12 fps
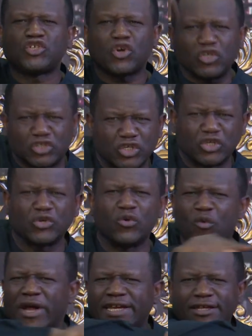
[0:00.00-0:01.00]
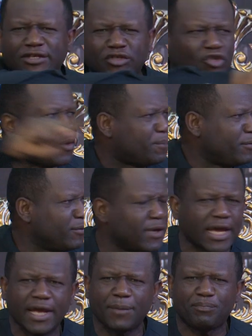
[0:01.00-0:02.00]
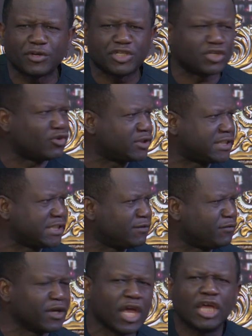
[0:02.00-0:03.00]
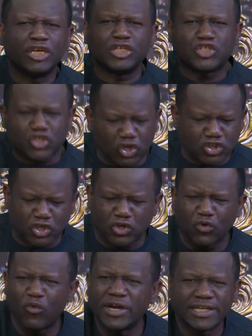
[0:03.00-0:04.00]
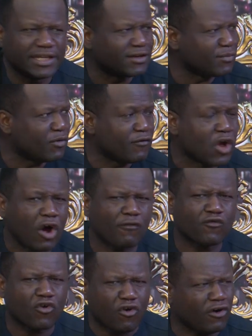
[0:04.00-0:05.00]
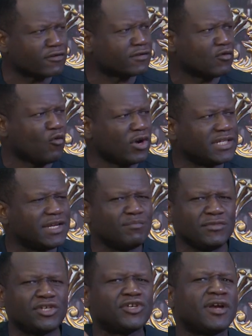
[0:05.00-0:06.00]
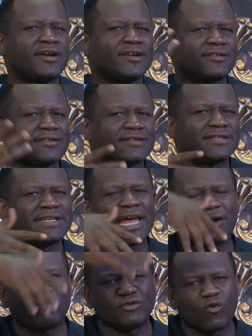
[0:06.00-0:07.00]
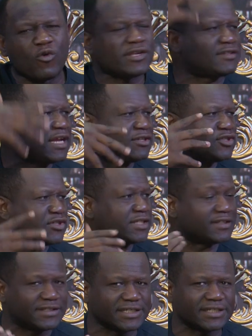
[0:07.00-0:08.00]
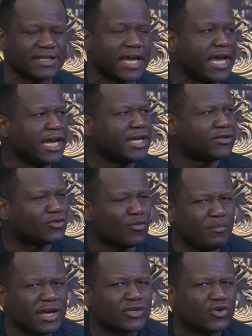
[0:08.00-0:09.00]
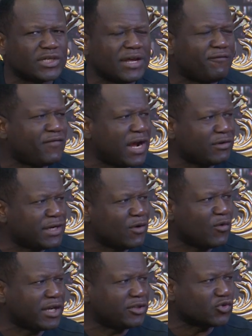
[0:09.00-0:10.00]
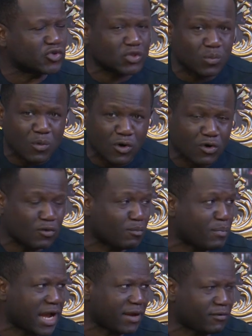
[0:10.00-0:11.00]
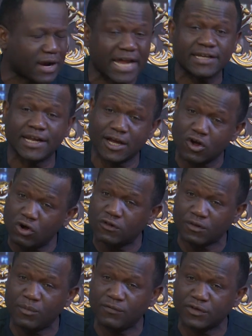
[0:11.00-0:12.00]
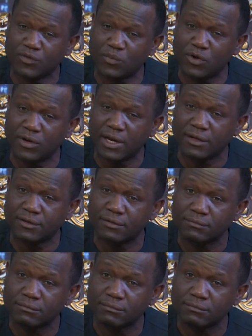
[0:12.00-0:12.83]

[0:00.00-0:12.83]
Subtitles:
church grew when they stopped preaching on TV. The church grew when they removed. Of course, what the missionaries now, the Western churches did, is to make sure they found a way to smuggle Bible. And they caught some of the smugglers.